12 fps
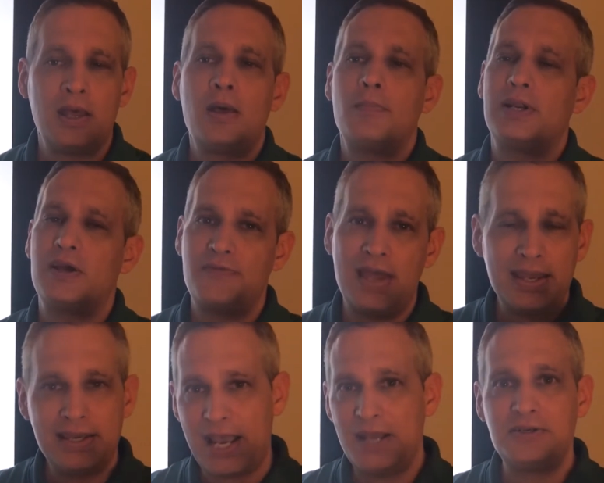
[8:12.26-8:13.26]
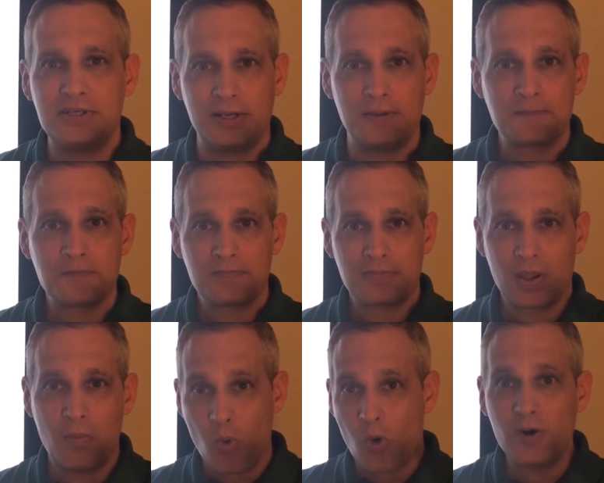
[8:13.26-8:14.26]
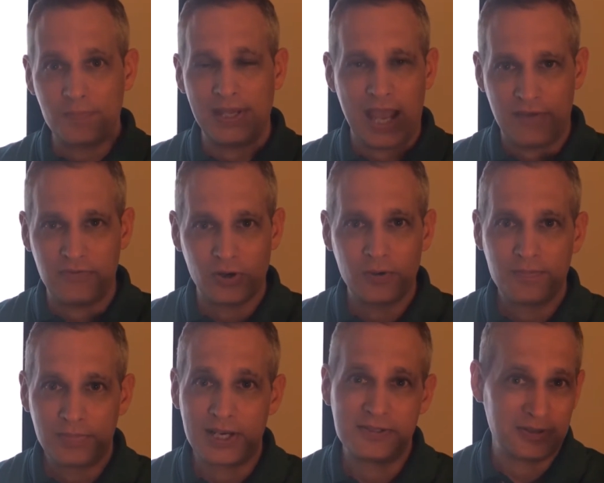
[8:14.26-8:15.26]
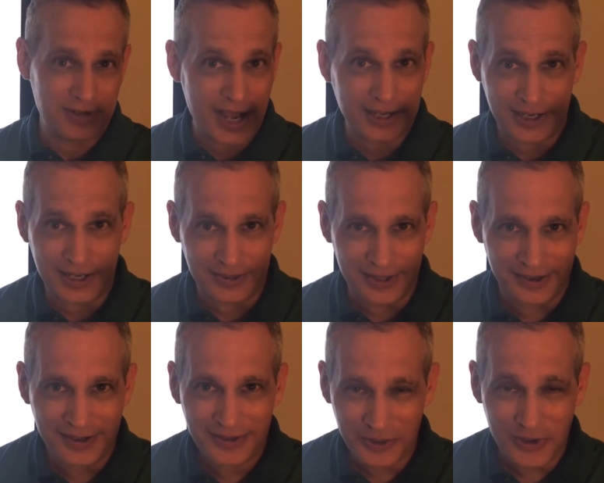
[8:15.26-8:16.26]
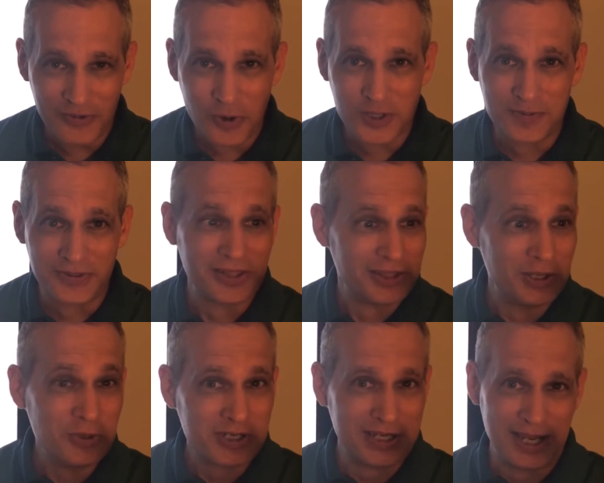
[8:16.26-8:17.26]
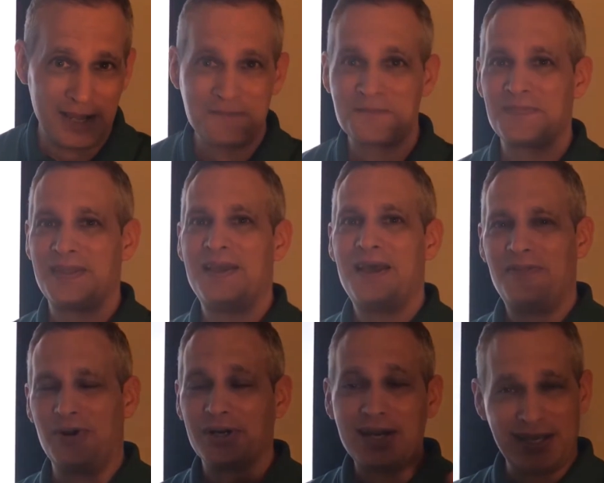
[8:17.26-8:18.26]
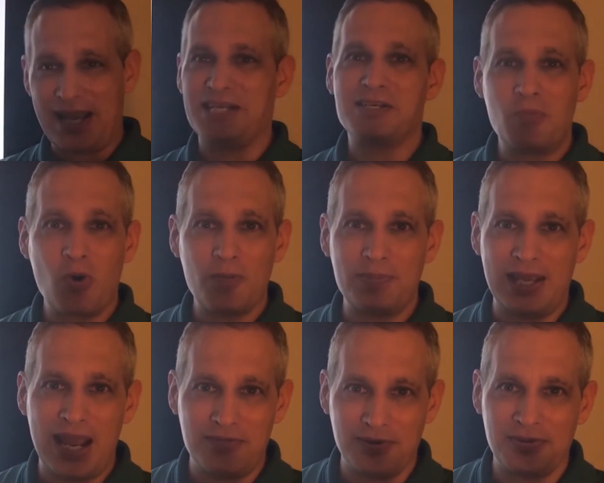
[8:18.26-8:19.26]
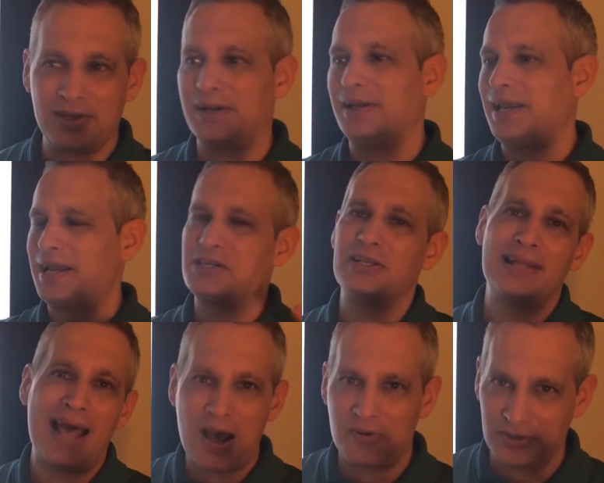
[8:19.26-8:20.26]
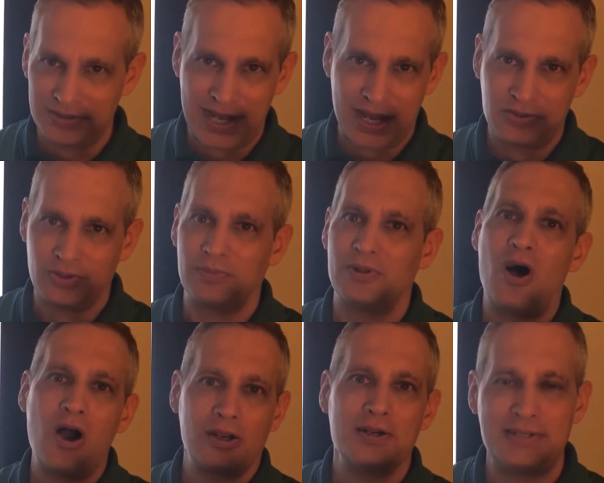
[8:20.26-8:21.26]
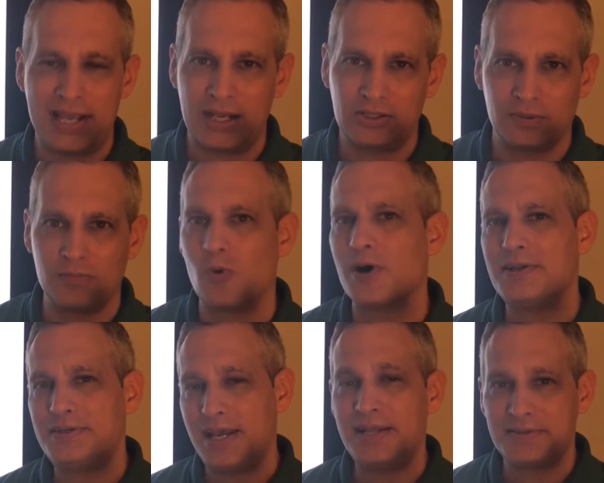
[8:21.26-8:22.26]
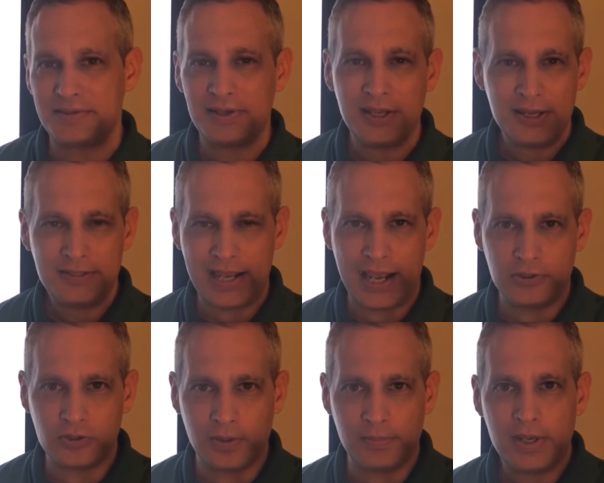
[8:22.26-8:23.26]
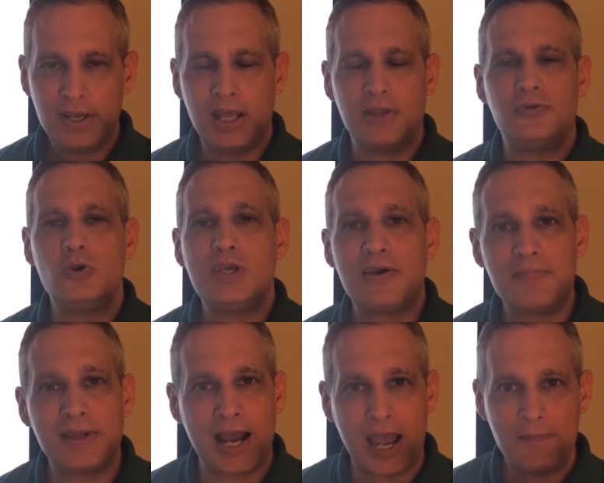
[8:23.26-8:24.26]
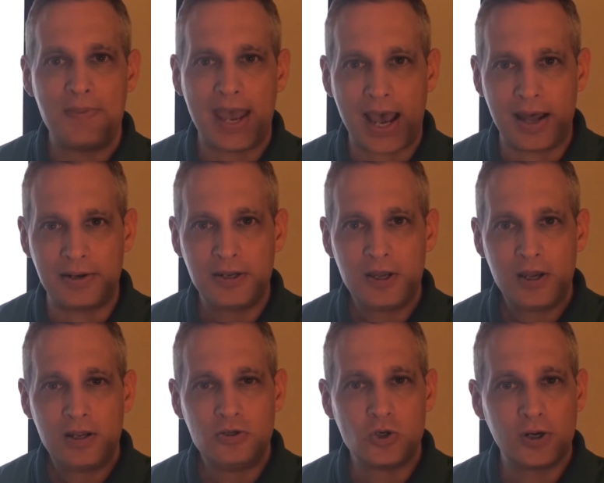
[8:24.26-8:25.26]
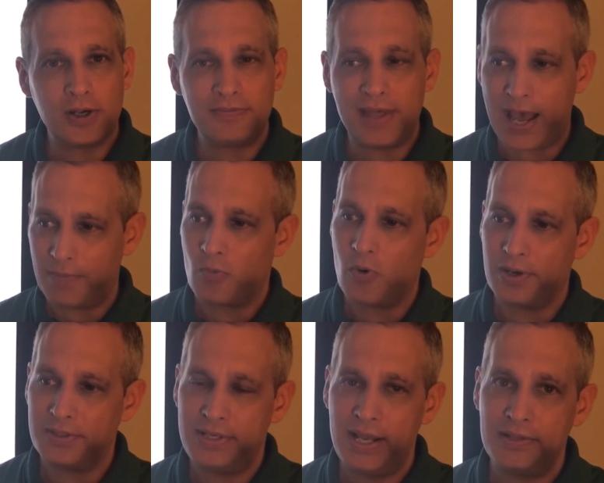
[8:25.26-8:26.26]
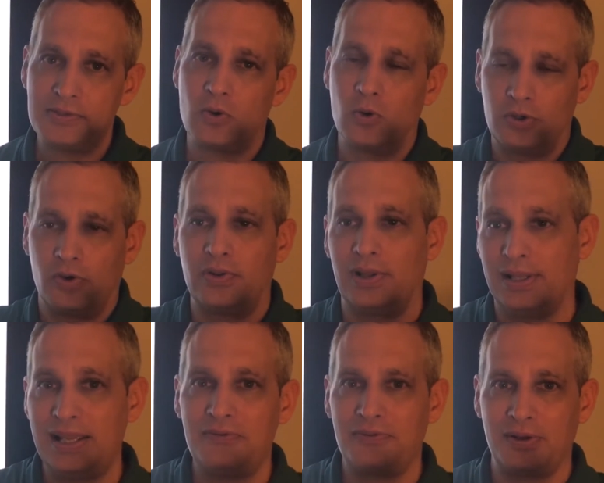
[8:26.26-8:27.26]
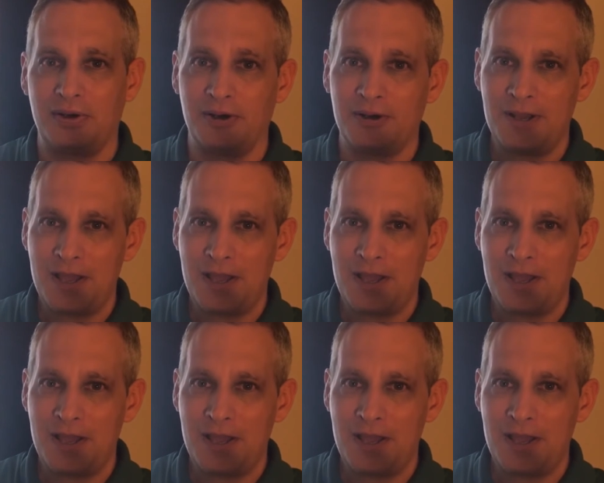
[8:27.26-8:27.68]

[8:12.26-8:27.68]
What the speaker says: But if they engage in more behavior because they're not getting the reinforcement that they used to get, they're going to engage in more behavior. They're going to engage in louder tantrum, longer tantrum, more intense tantrum. And if you give them the iPad during that more intense or during a lengthier